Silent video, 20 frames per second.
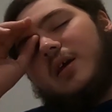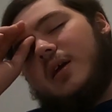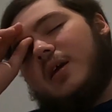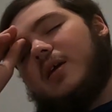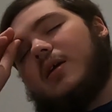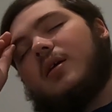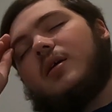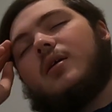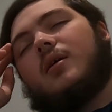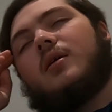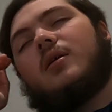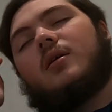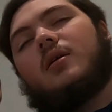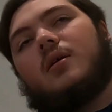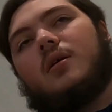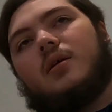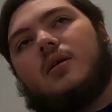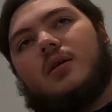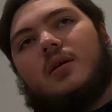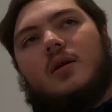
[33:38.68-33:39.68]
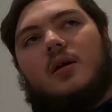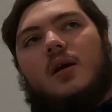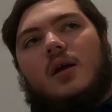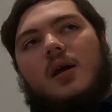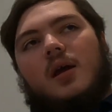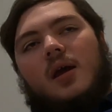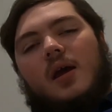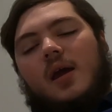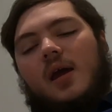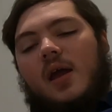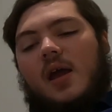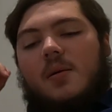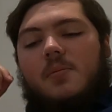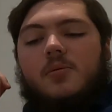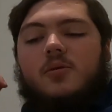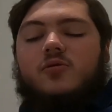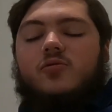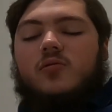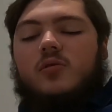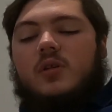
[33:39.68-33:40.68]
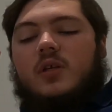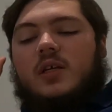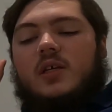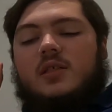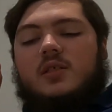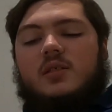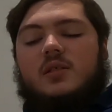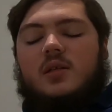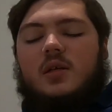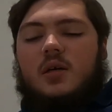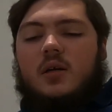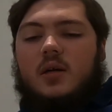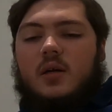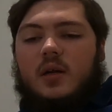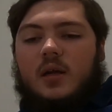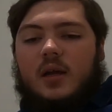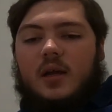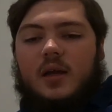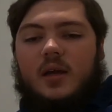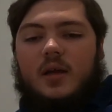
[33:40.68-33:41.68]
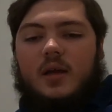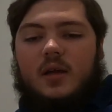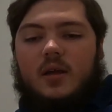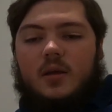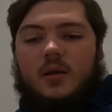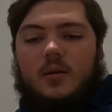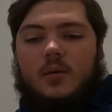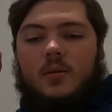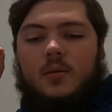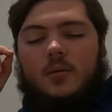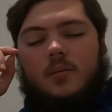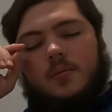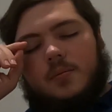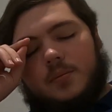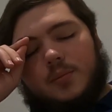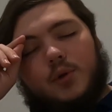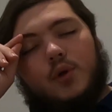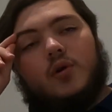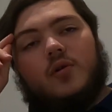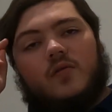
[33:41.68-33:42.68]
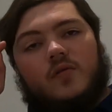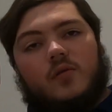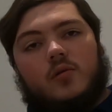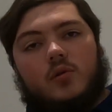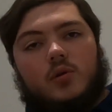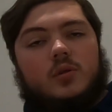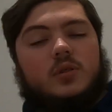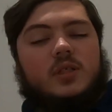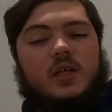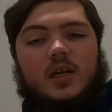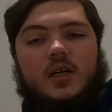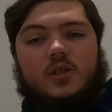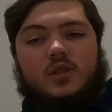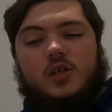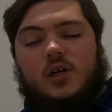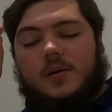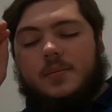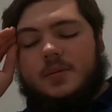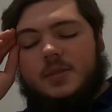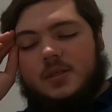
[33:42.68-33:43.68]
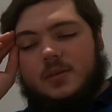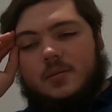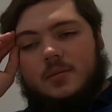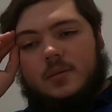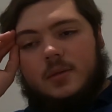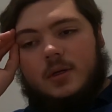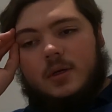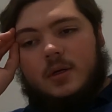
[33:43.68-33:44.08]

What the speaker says: day, Apple's released a beautiful new set of chips.